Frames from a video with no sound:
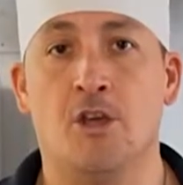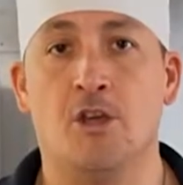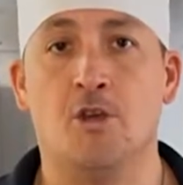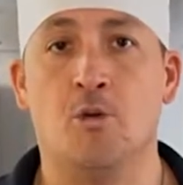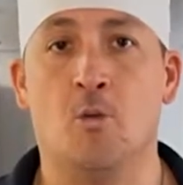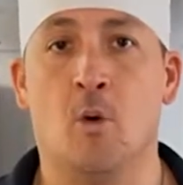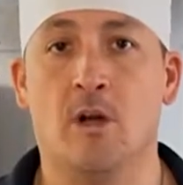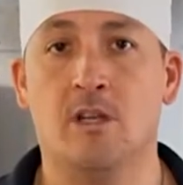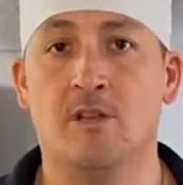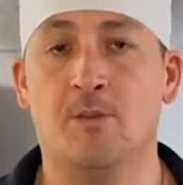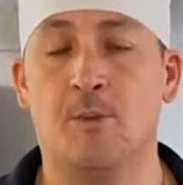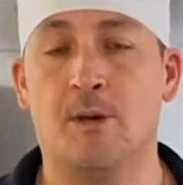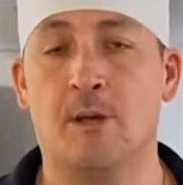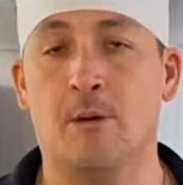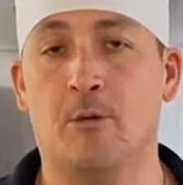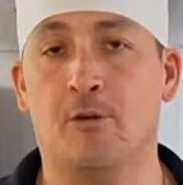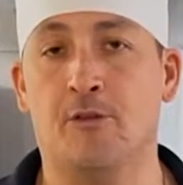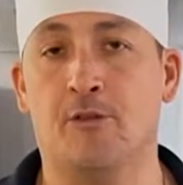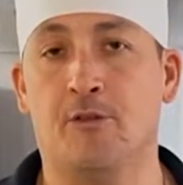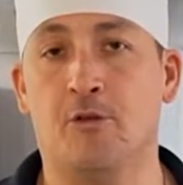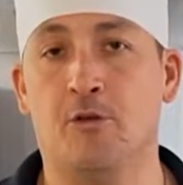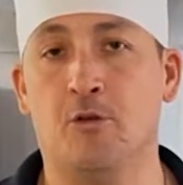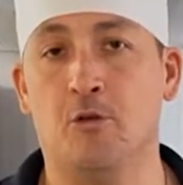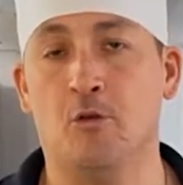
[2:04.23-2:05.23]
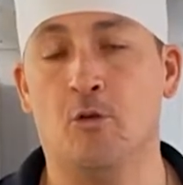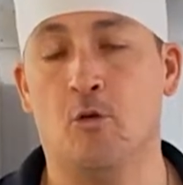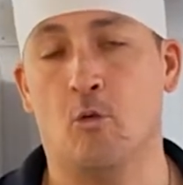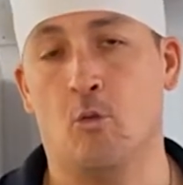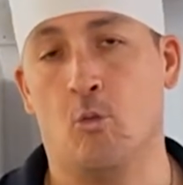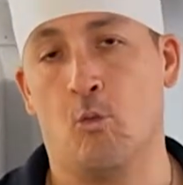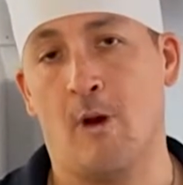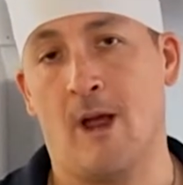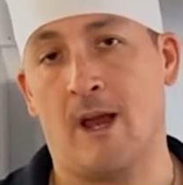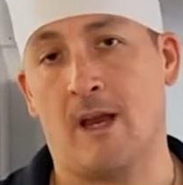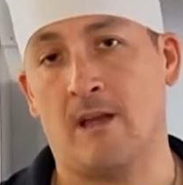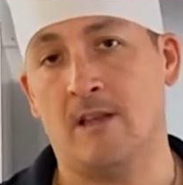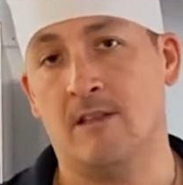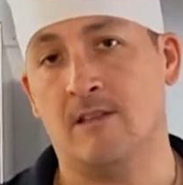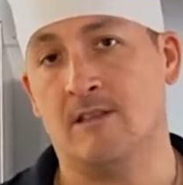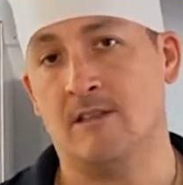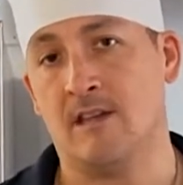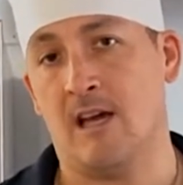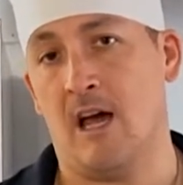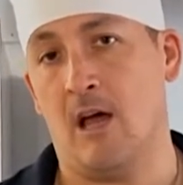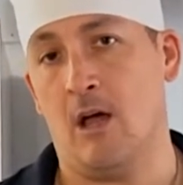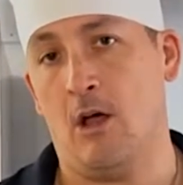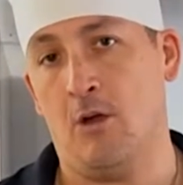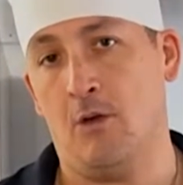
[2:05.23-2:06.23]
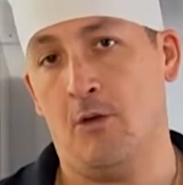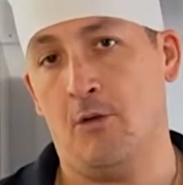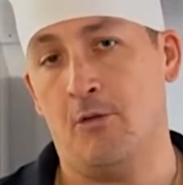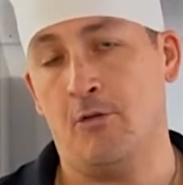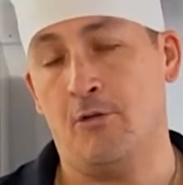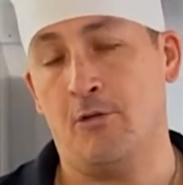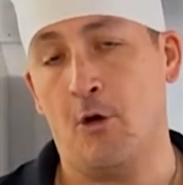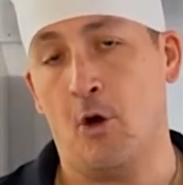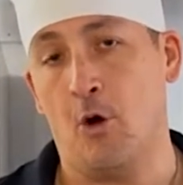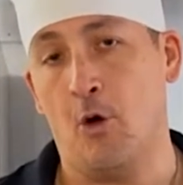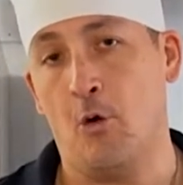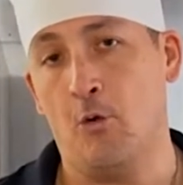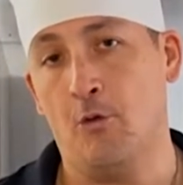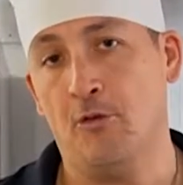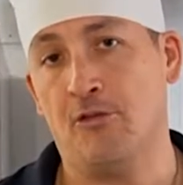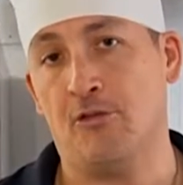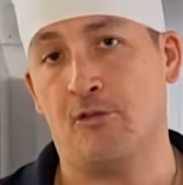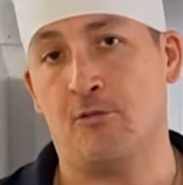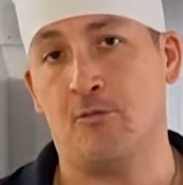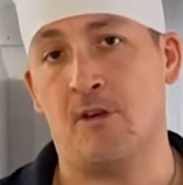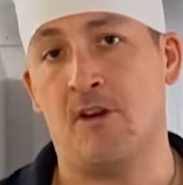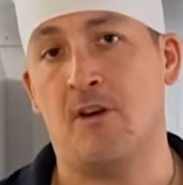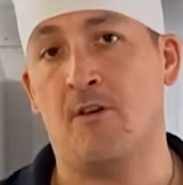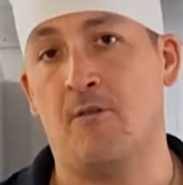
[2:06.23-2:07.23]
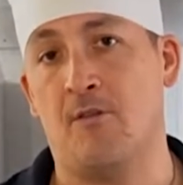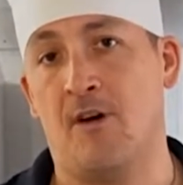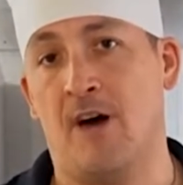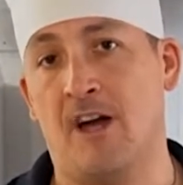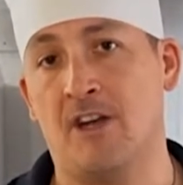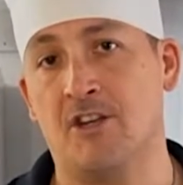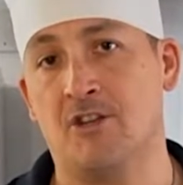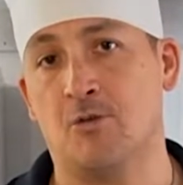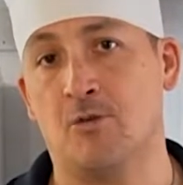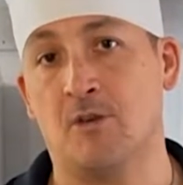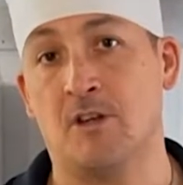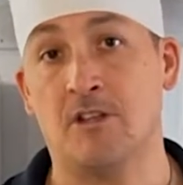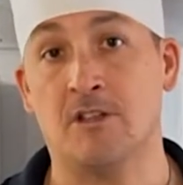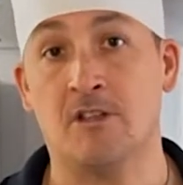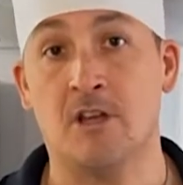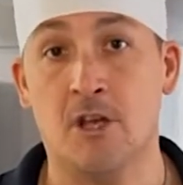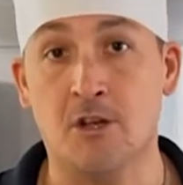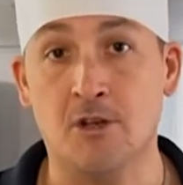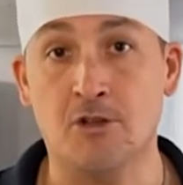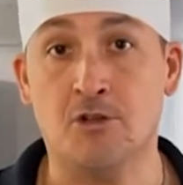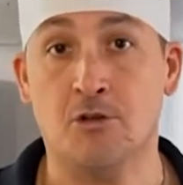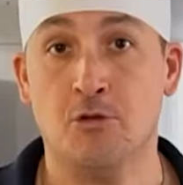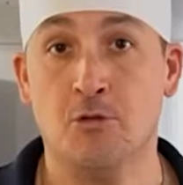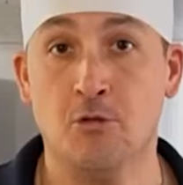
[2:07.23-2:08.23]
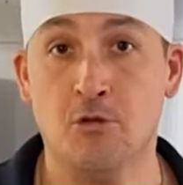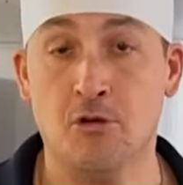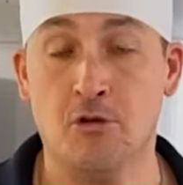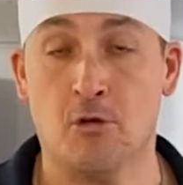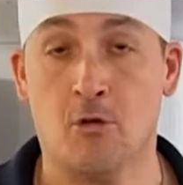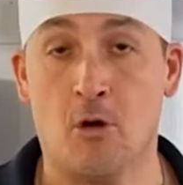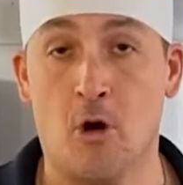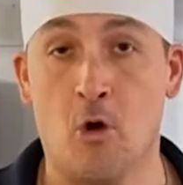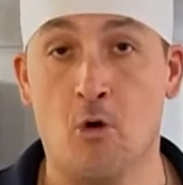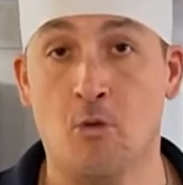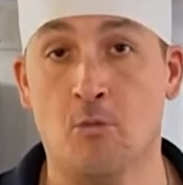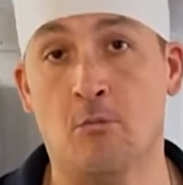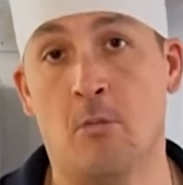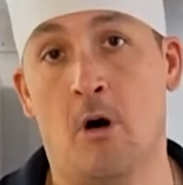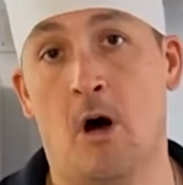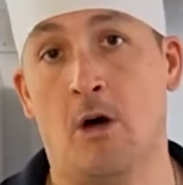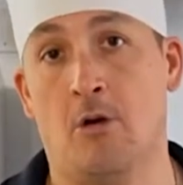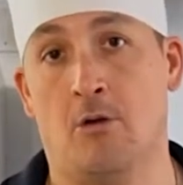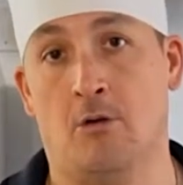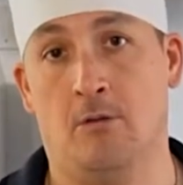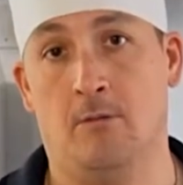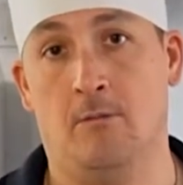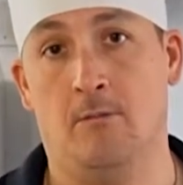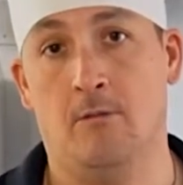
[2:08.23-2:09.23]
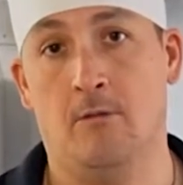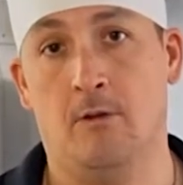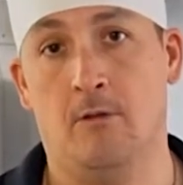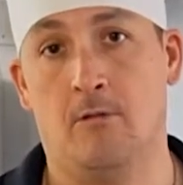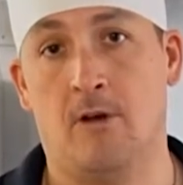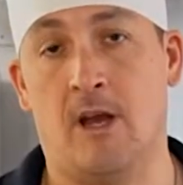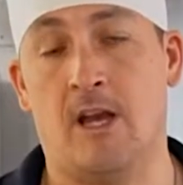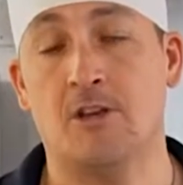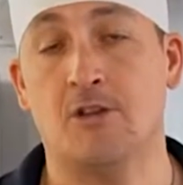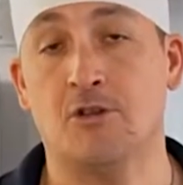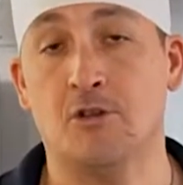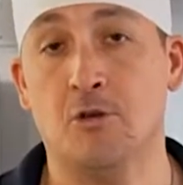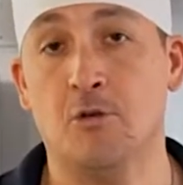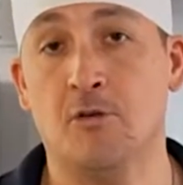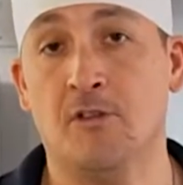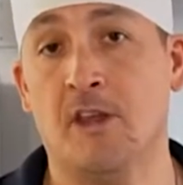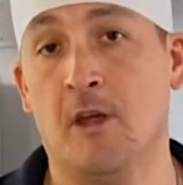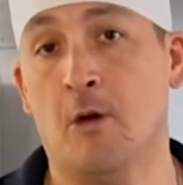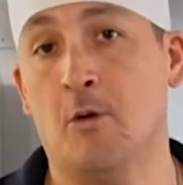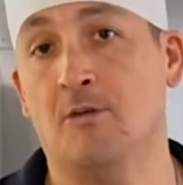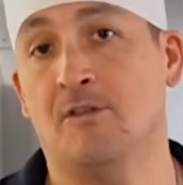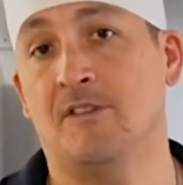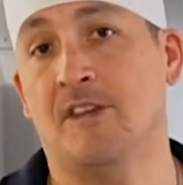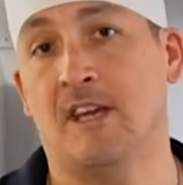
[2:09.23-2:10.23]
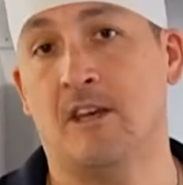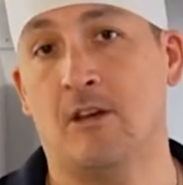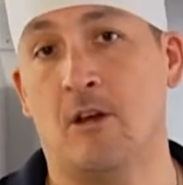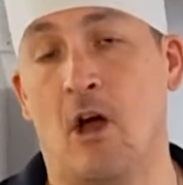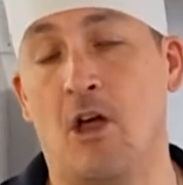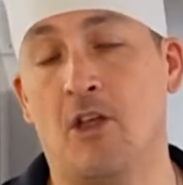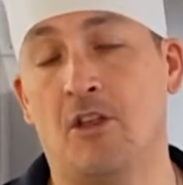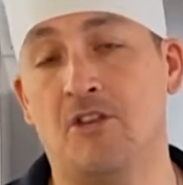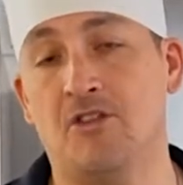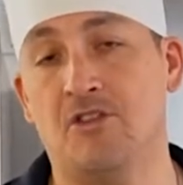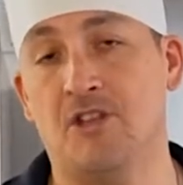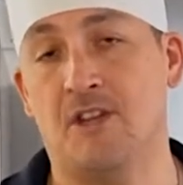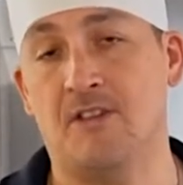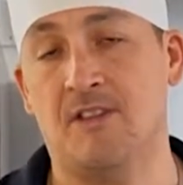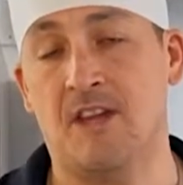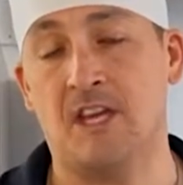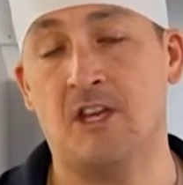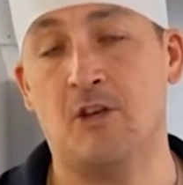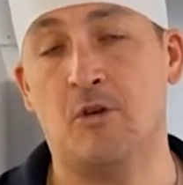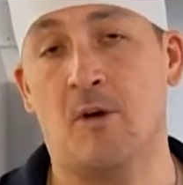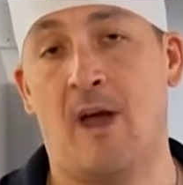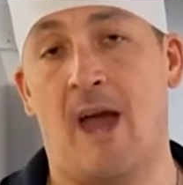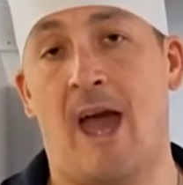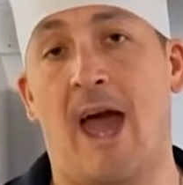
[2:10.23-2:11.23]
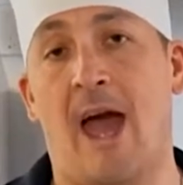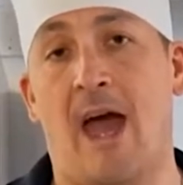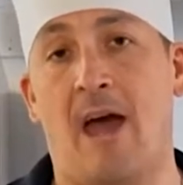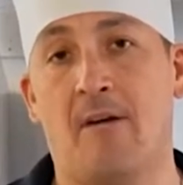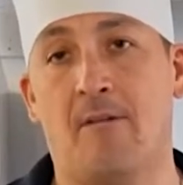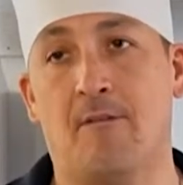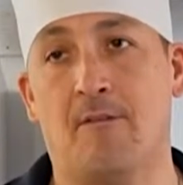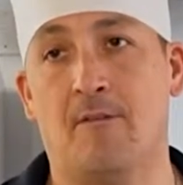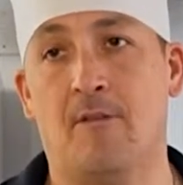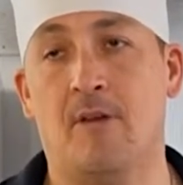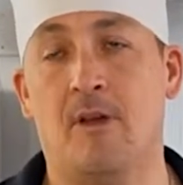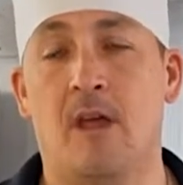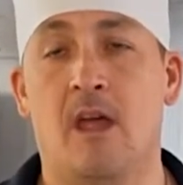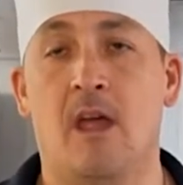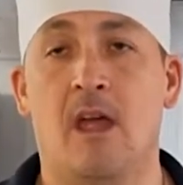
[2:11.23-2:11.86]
You want to be able to reconcile those threat advisories to your own model, right? To the own technology that you have.